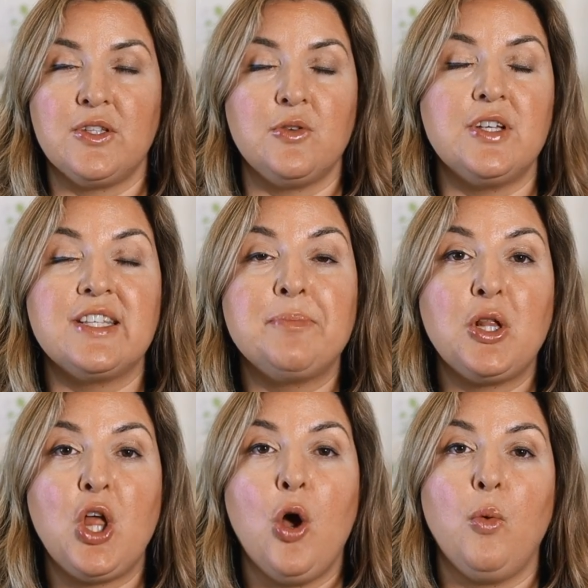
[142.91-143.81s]
So just
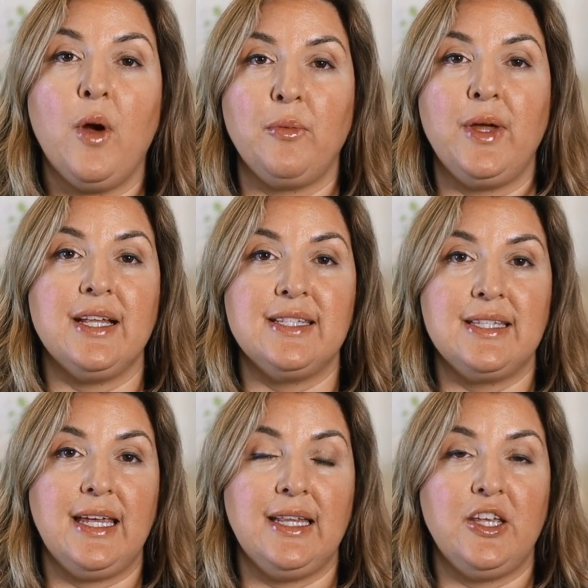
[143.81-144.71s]
below what we had
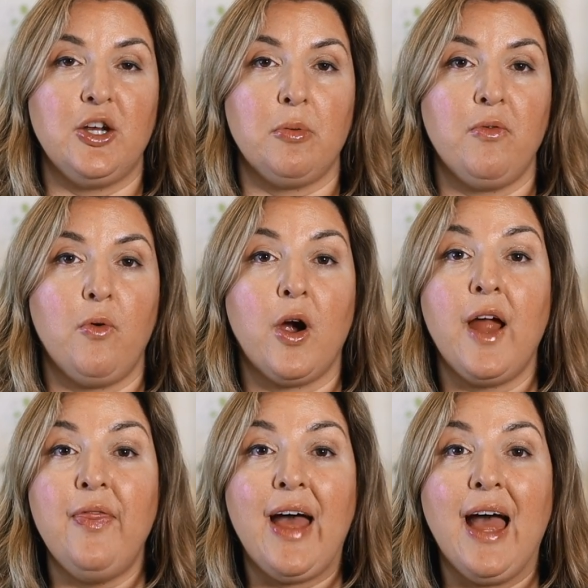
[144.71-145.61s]
seen the year before.
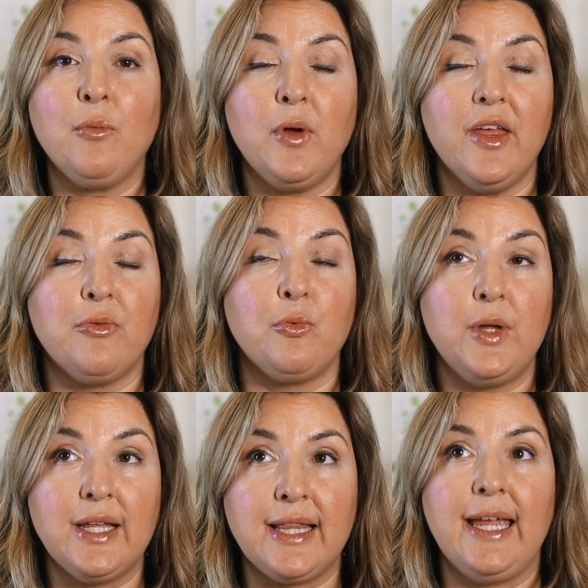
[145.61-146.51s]
And that with
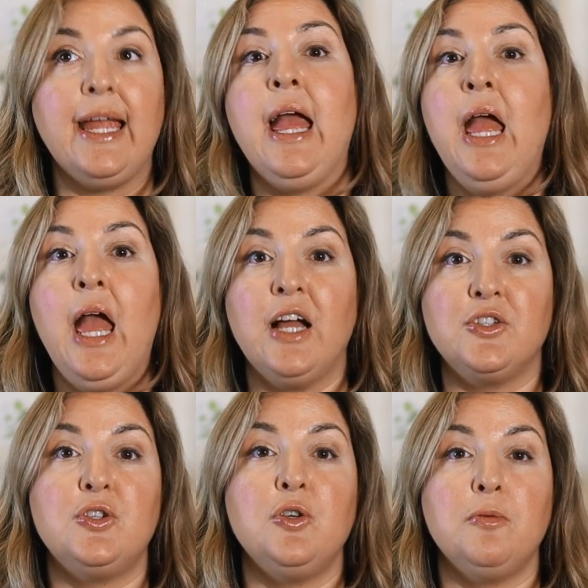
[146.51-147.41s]
really a
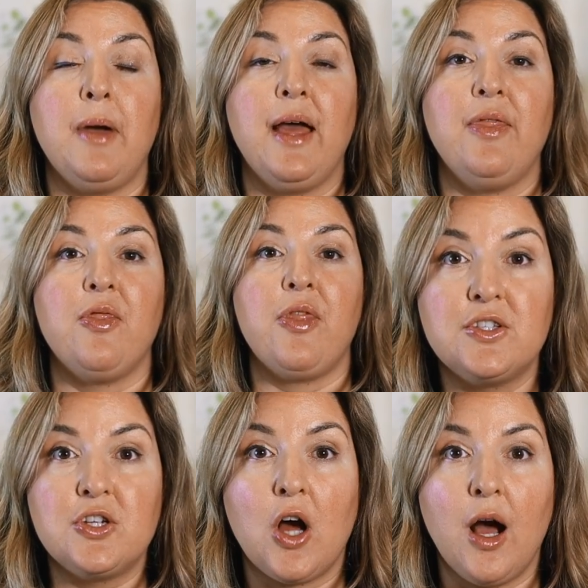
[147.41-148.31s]
two month
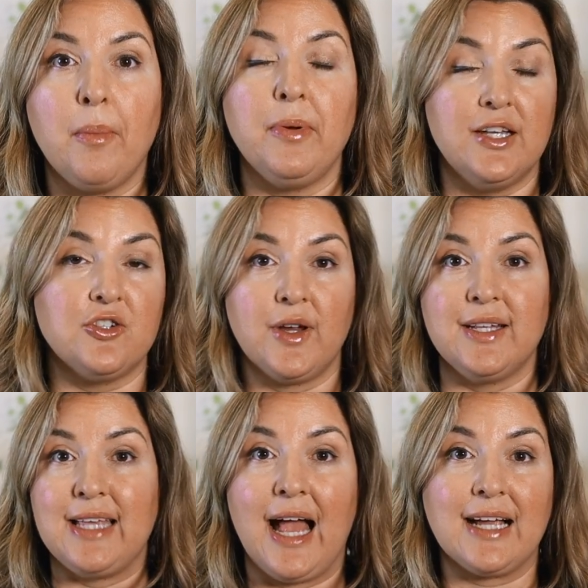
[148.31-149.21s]
stop in
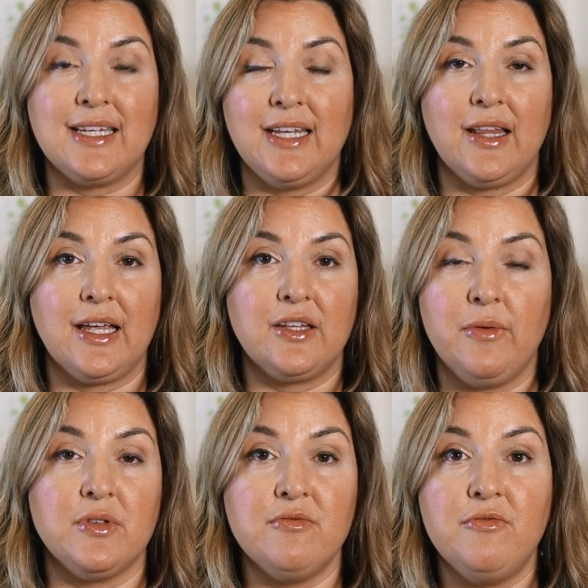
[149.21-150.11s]
transacting. Like it
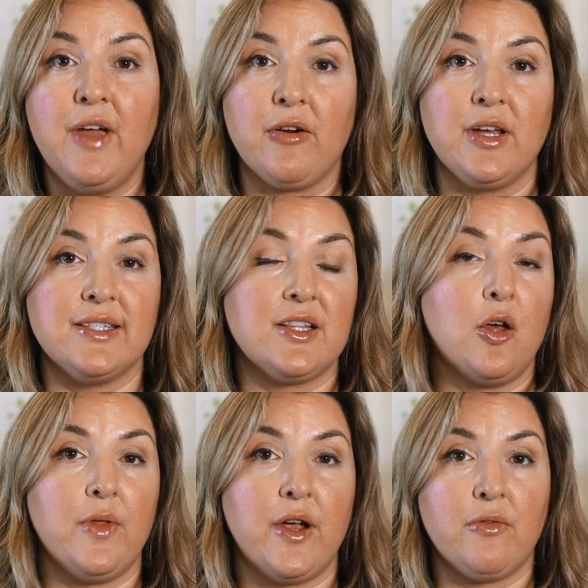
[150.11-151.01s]
was very
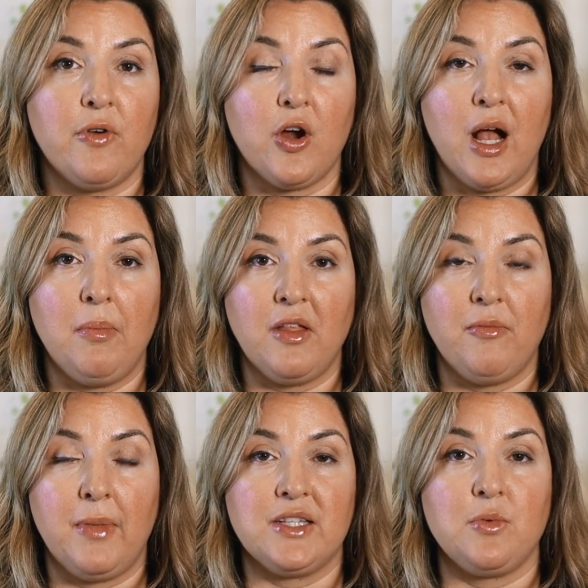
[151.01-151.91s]
slow there for a couple
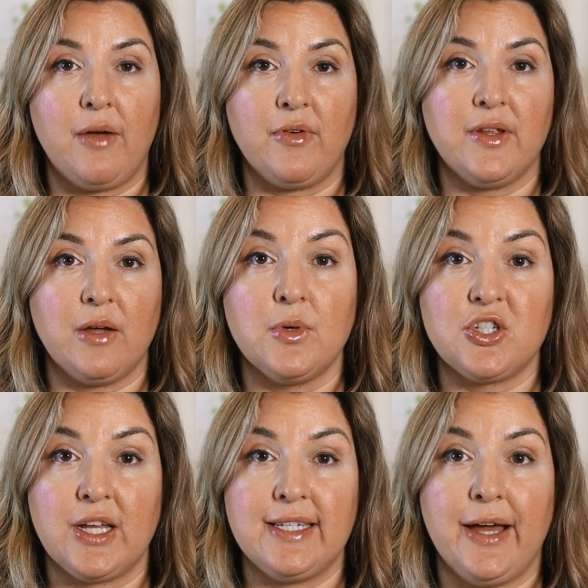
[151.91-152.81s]
of months while everything was
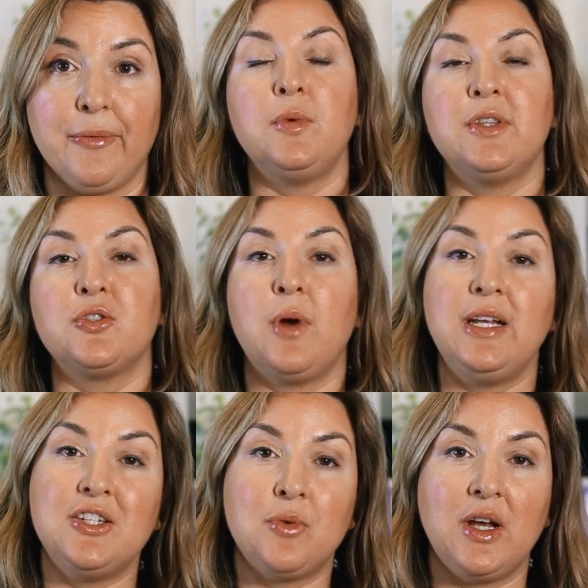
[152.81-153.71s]
shut down. With
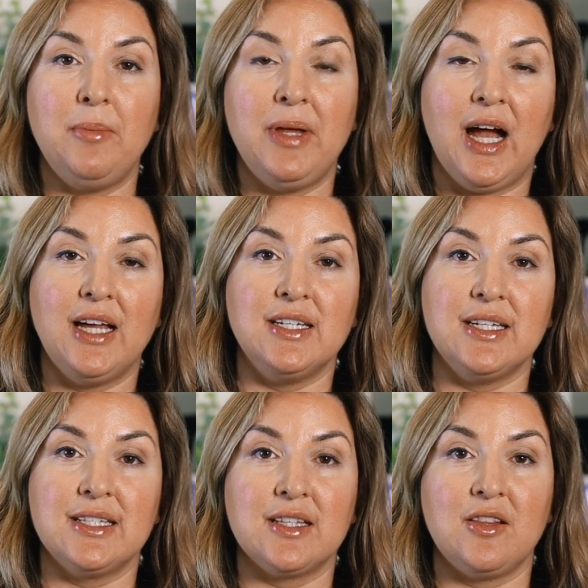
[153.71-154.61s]
2020 behind
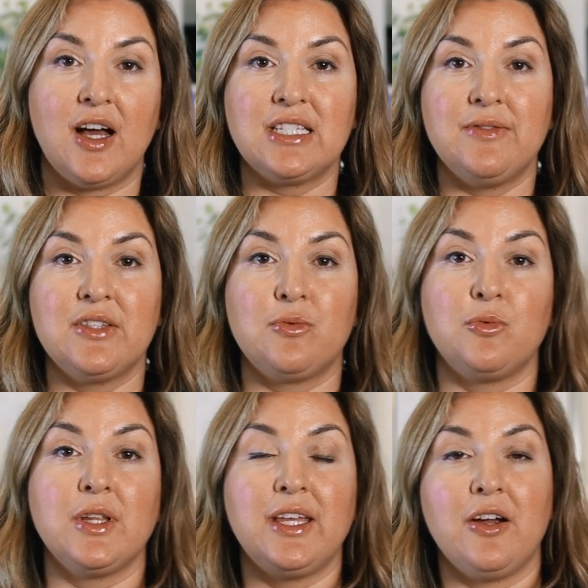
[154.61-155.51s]
us, lots of us
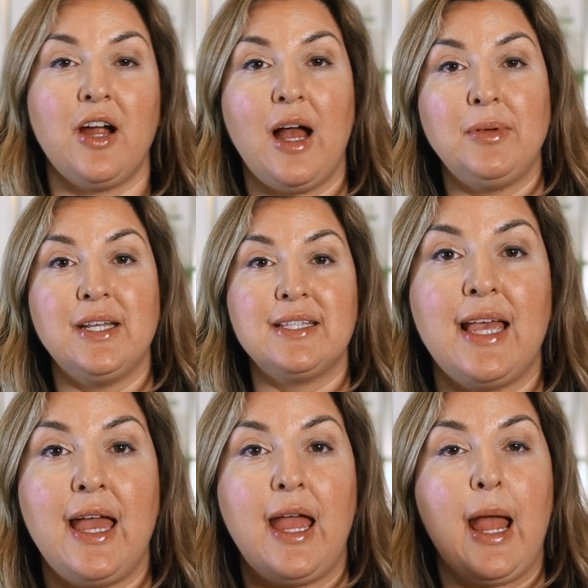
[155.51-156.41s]
really are happy to
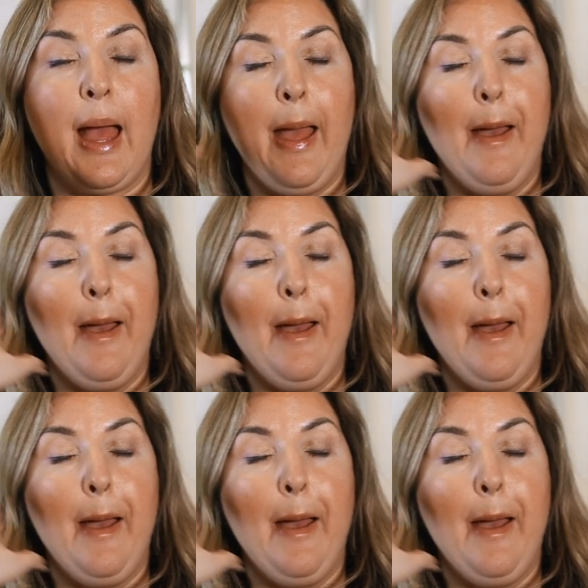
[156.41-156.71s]
say